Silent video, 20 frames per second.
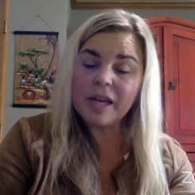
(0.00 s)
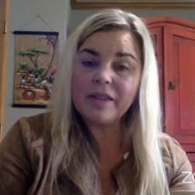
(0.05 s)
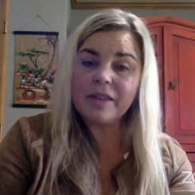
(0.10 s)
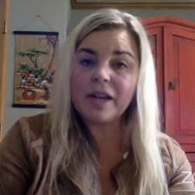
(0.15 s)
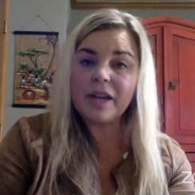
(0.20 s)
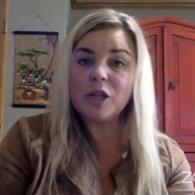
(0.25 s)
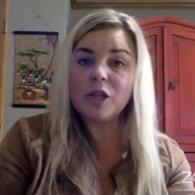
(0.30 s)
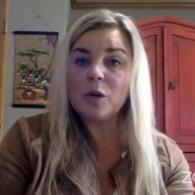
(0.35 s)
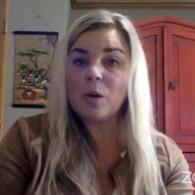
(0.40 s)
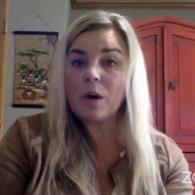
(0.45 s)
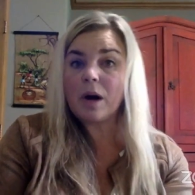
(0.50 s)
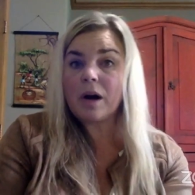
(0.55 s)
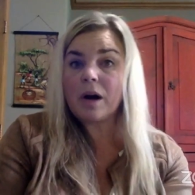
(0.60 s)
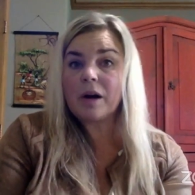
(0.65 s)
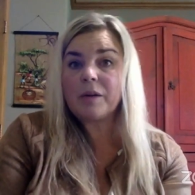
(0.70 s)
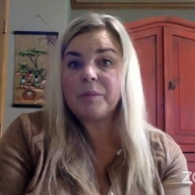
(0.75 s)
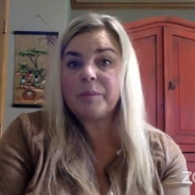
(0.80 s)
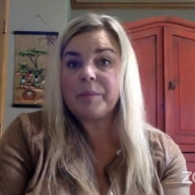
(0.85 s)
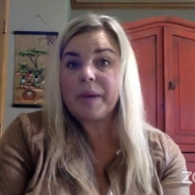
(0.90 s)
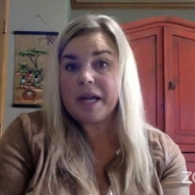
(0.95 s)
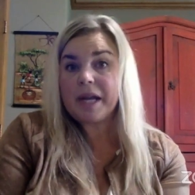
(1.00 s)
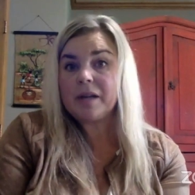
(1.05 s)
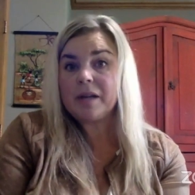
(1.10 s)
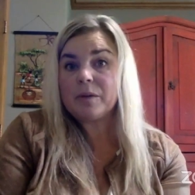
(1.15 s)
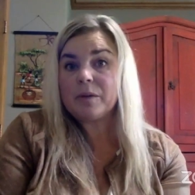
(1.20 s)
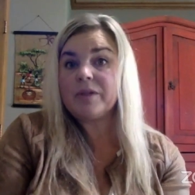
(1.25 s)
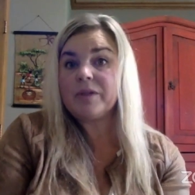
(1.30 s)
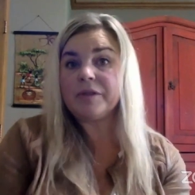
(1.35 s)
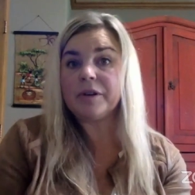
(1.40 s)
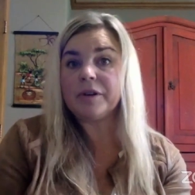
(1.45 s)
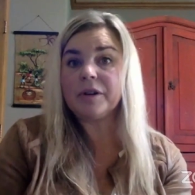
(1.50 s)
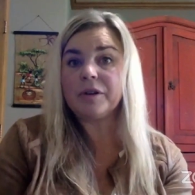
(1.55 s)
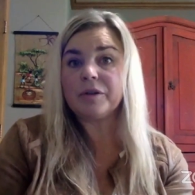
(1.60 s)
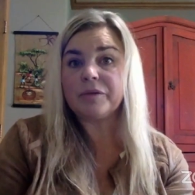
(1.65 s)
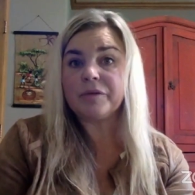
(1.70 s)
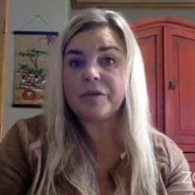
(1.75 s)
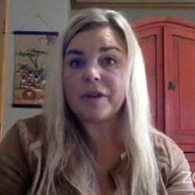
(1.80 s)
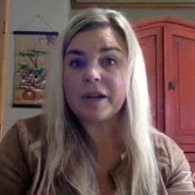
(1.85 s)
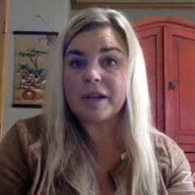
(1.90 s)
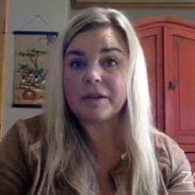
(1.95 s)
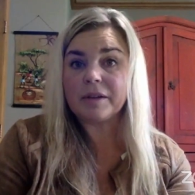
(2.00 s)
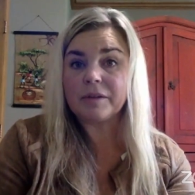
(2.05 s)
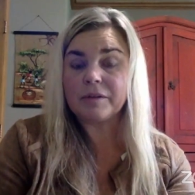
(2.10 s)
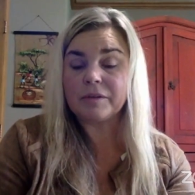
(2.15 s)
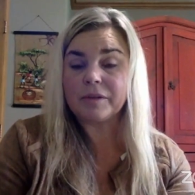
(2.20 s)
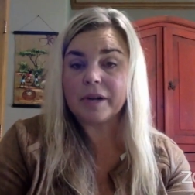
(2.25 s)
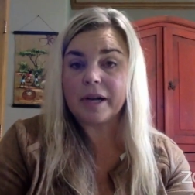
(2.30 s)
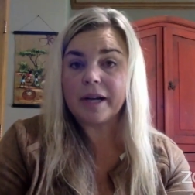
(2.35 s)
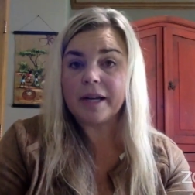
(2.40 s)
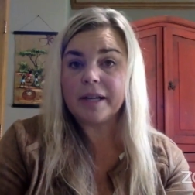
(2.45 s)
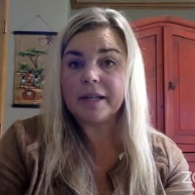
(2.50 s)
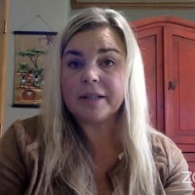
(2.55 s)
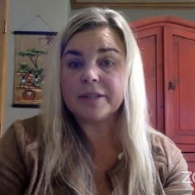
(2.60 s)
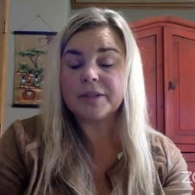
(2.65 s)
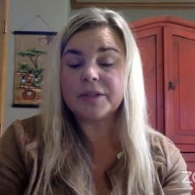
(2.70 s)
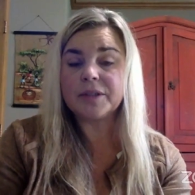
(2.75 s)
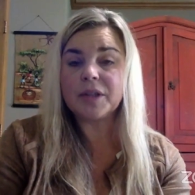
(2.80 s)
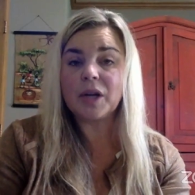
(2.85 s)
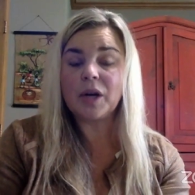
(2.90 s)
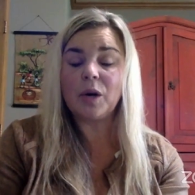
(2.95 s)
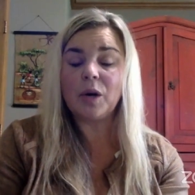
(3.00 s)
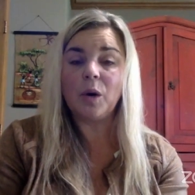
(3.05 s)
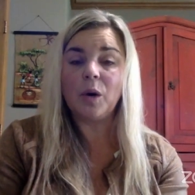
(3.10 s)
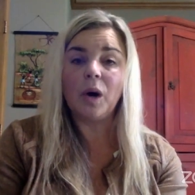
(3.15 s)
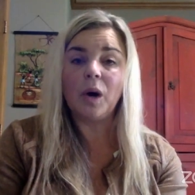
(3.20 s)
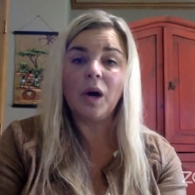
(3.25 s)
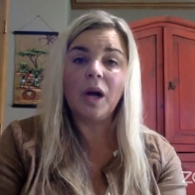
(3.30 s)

that you are paid a referral fee, right? So